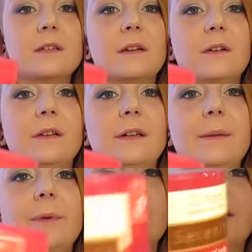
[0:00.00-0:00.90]
So that the
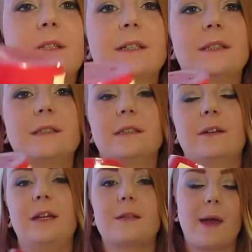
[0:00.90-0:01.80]
label stuck to it because it's
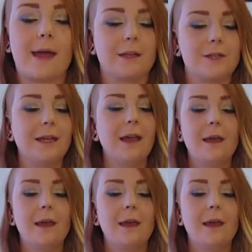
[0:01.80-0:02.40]
still in its packaging.